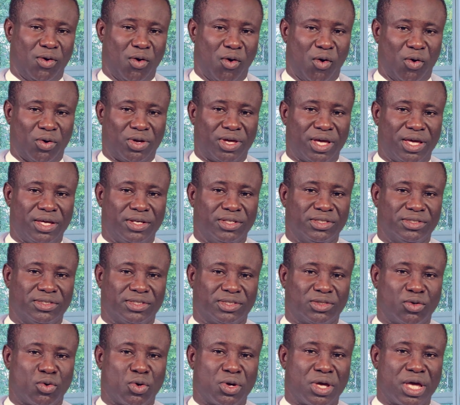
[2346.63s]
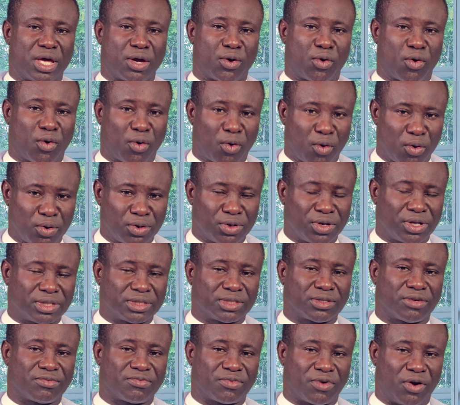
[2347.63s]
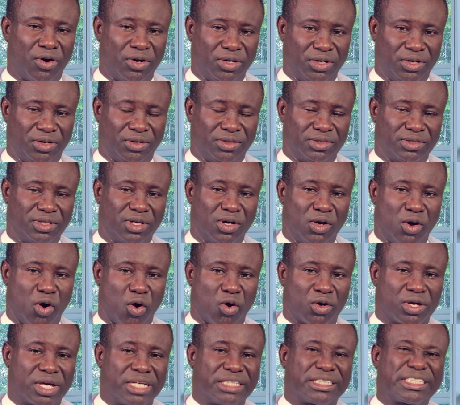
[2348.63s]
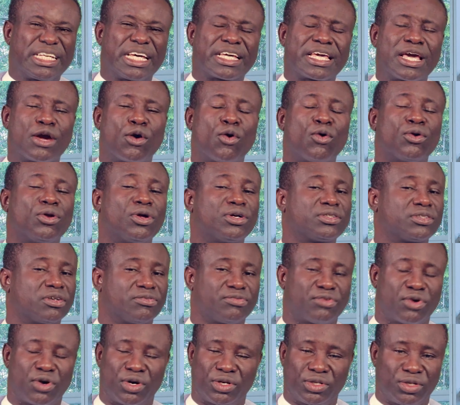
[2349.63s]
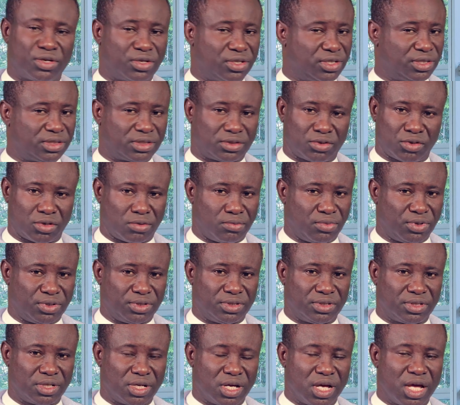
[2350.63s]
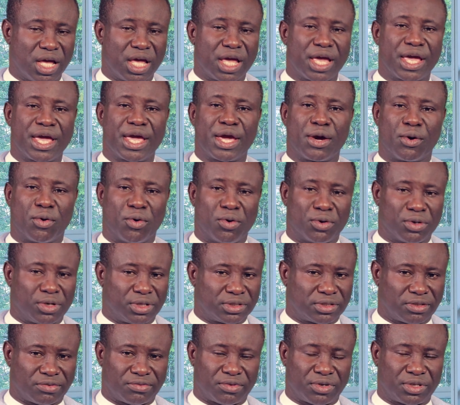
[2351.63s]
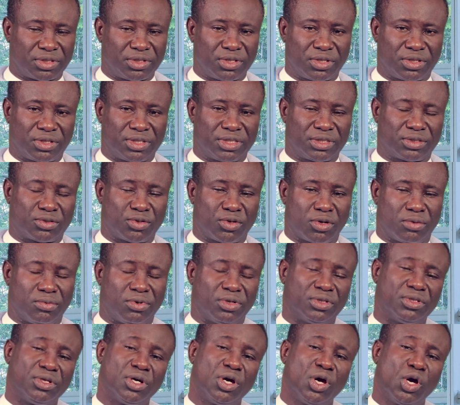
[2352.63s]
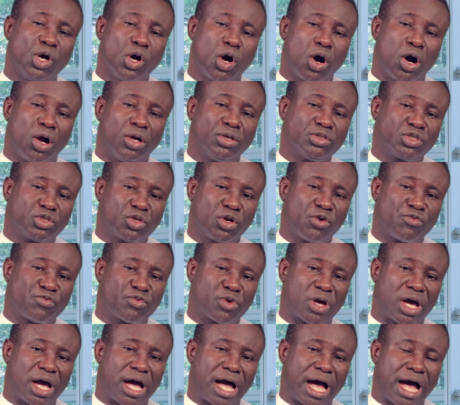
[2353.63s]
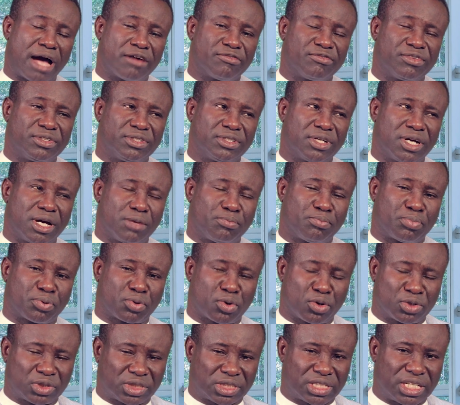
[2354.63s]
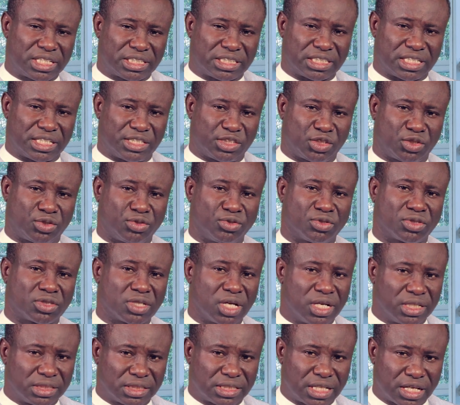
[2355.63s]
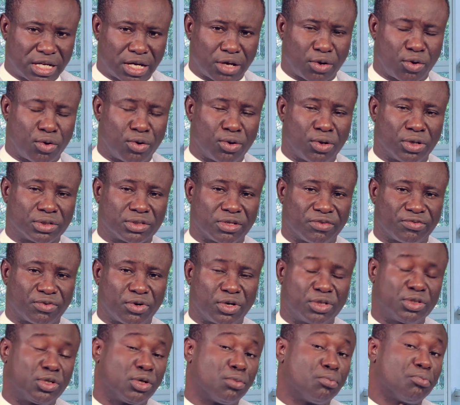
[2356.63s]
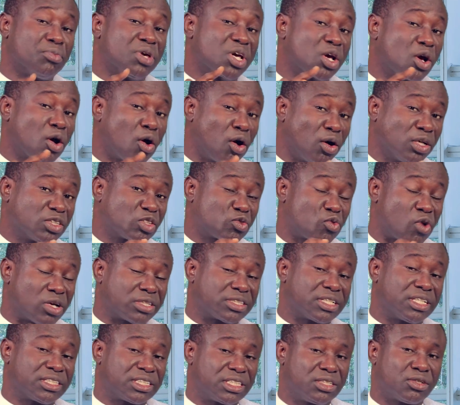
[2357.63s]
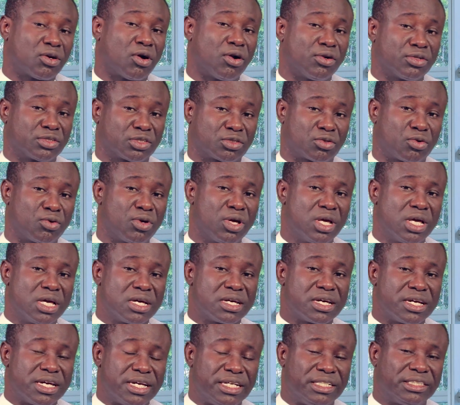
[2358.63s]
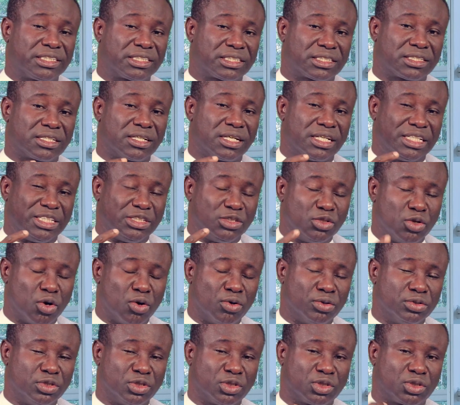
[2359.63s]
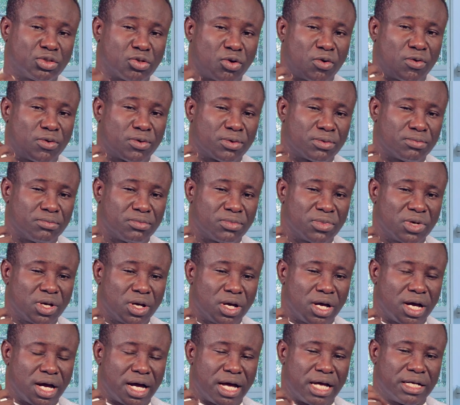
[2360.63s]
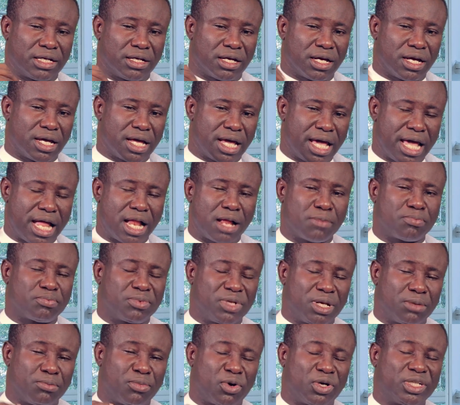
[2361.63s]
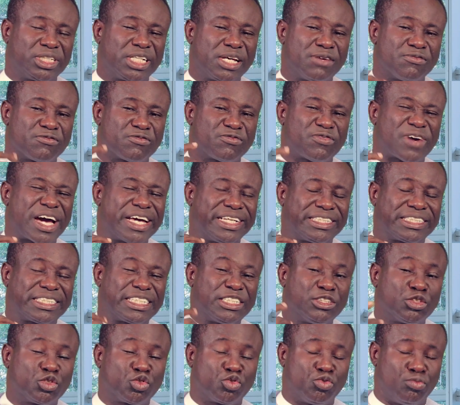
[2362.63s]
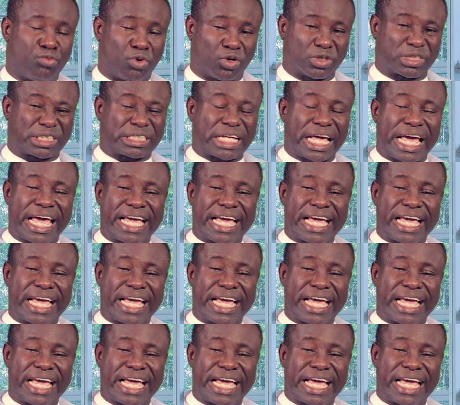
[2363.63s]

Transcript: Okay, so a whole lot of onion. Okay, take a whole lot of onion into your body. A whole lot of onion into your body. Also, if you are having prostate issues, take a whole lot of onion, because quercetin also is known to help the body in fighting tumors.